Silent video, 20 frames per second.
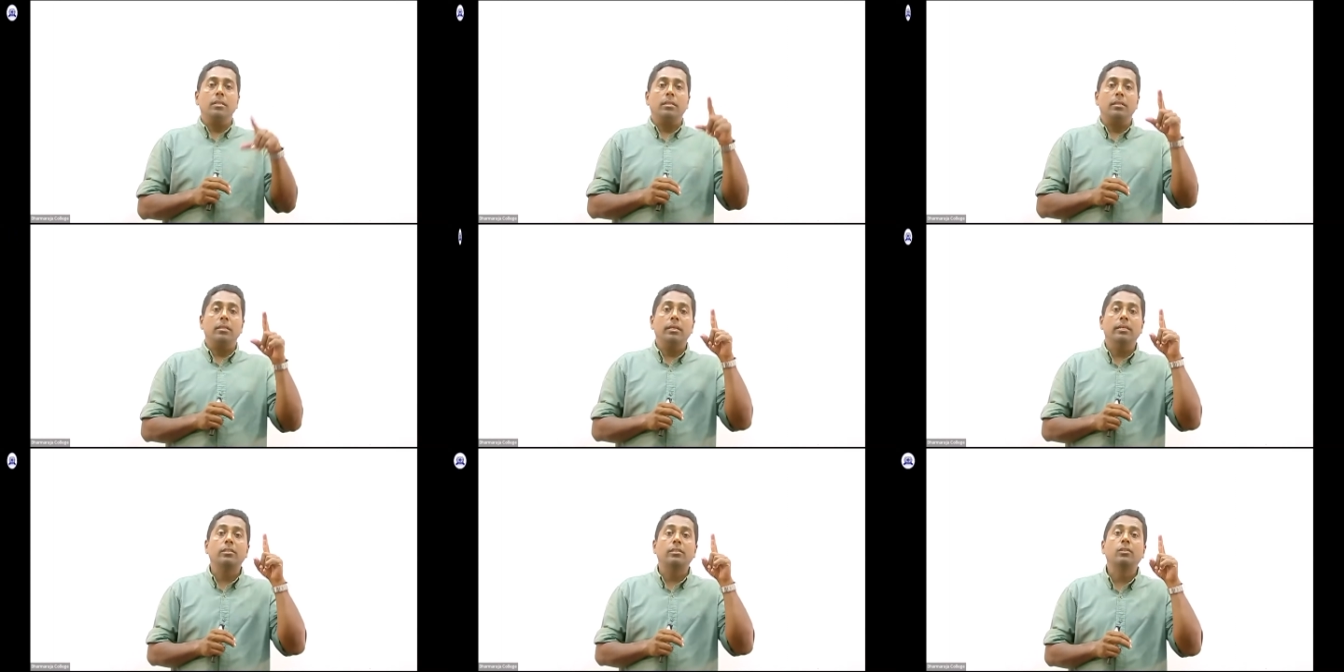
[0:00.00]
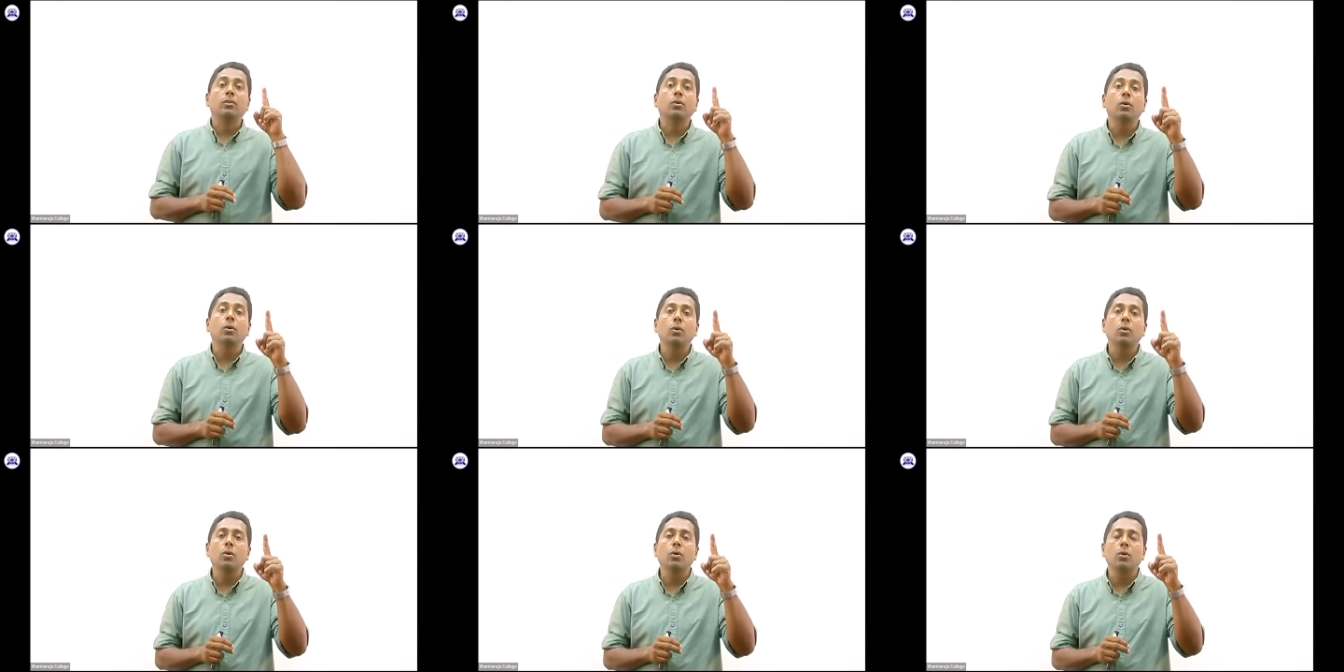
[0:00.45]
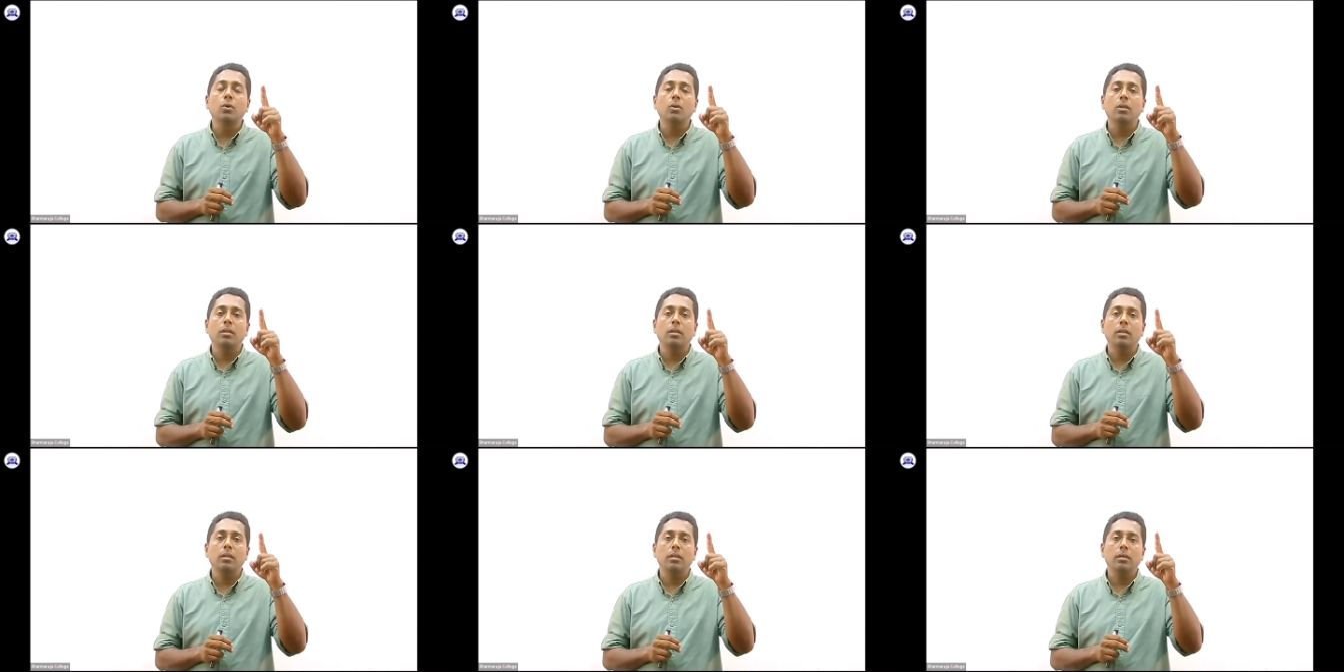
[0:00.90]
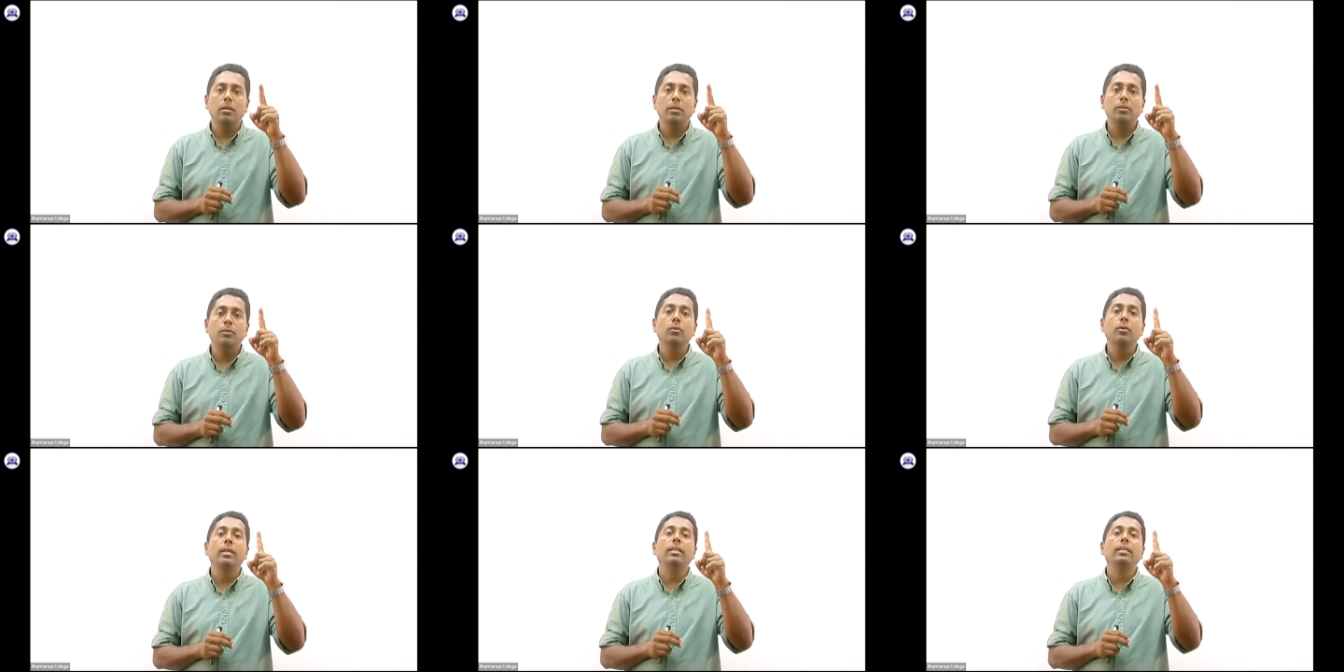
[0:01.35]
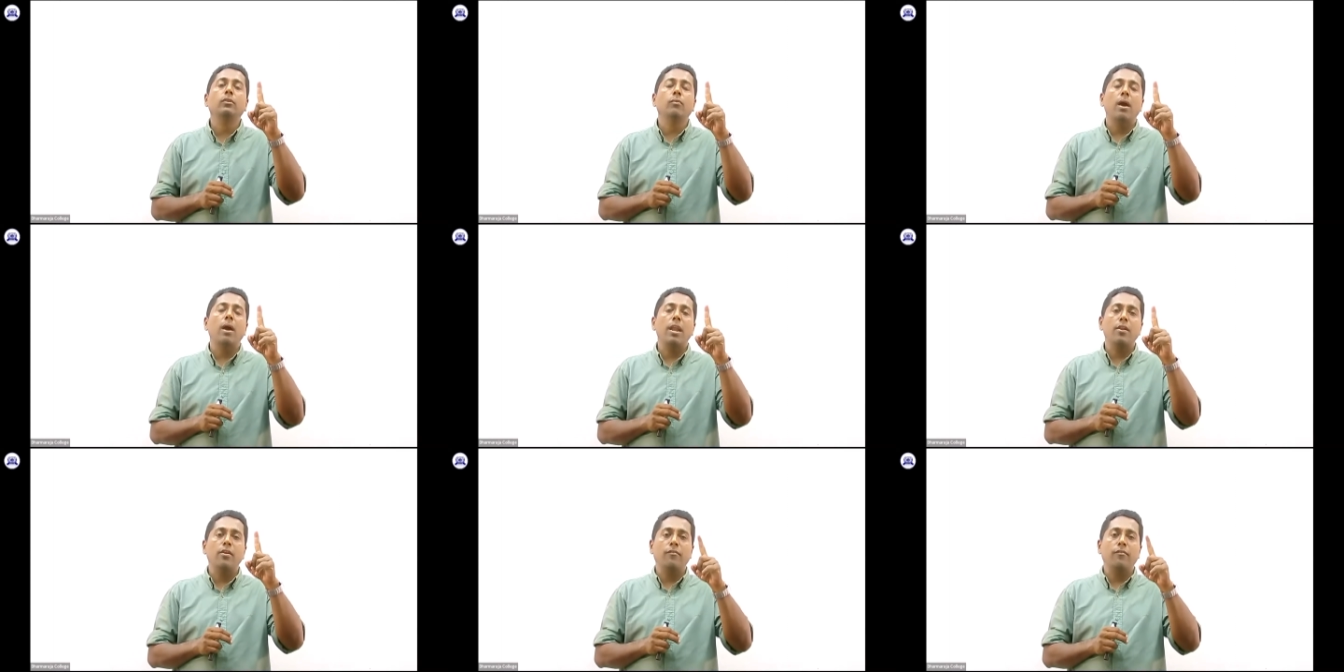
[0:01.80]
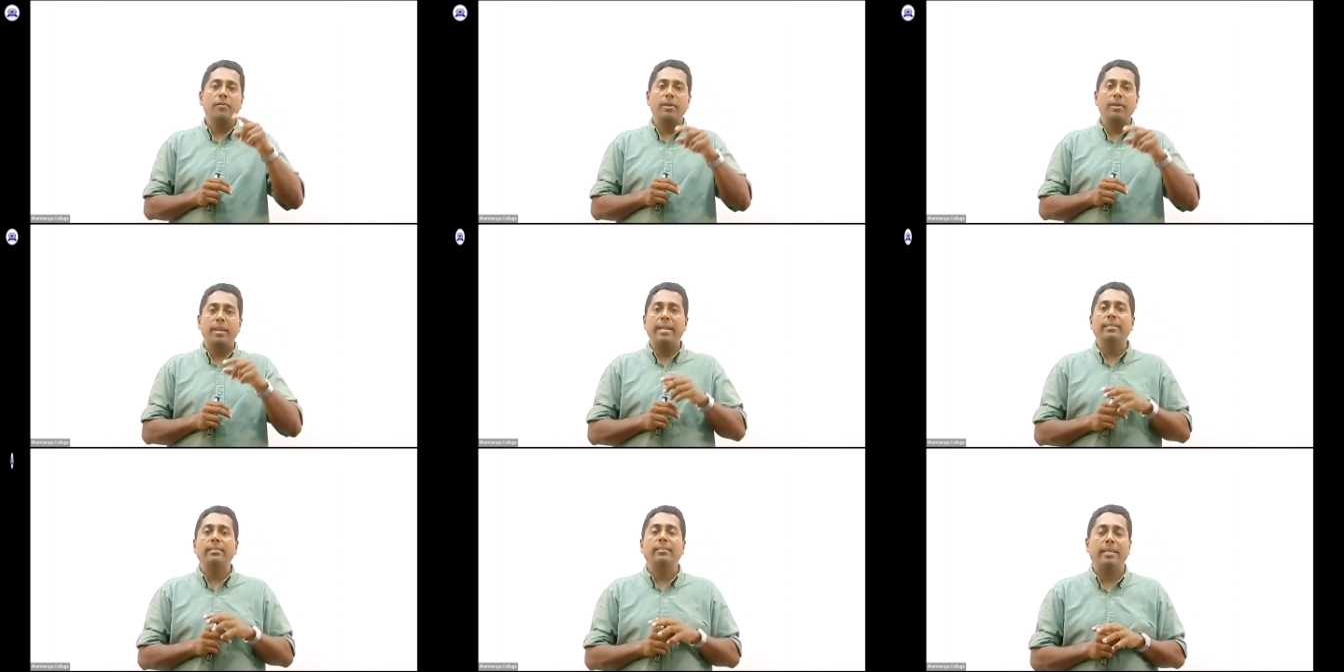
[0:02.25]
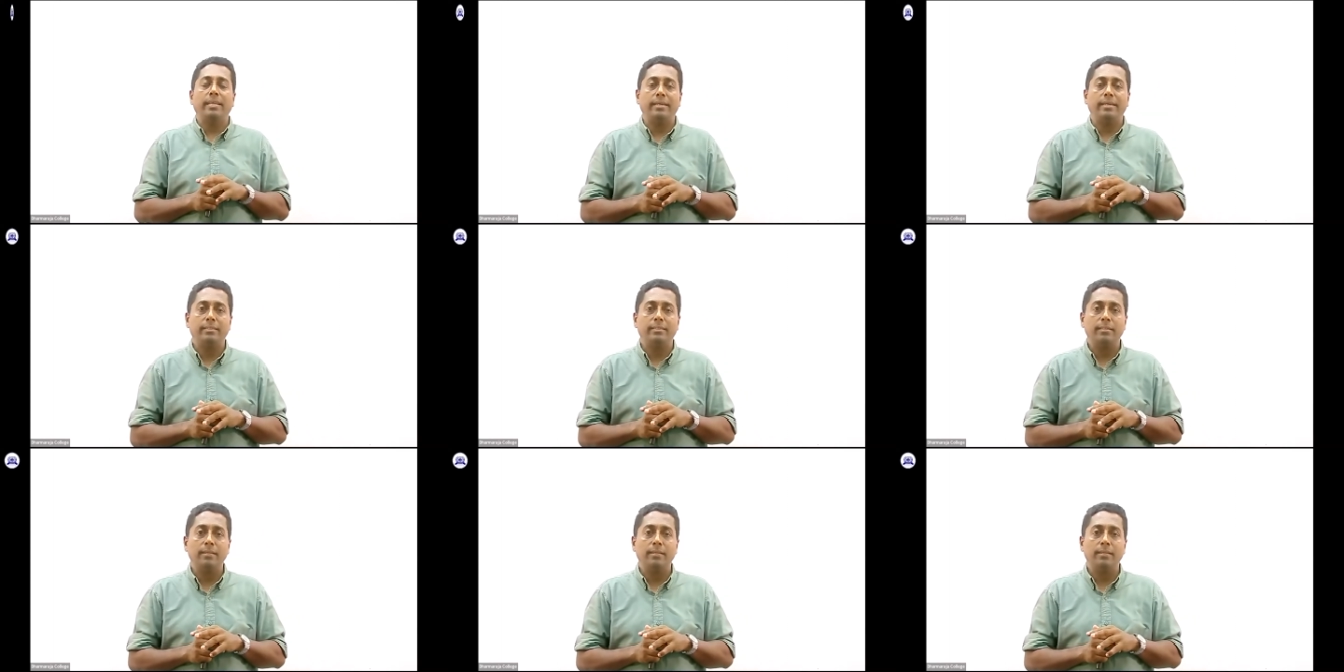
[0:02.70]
the school, unit 1 of grade 6.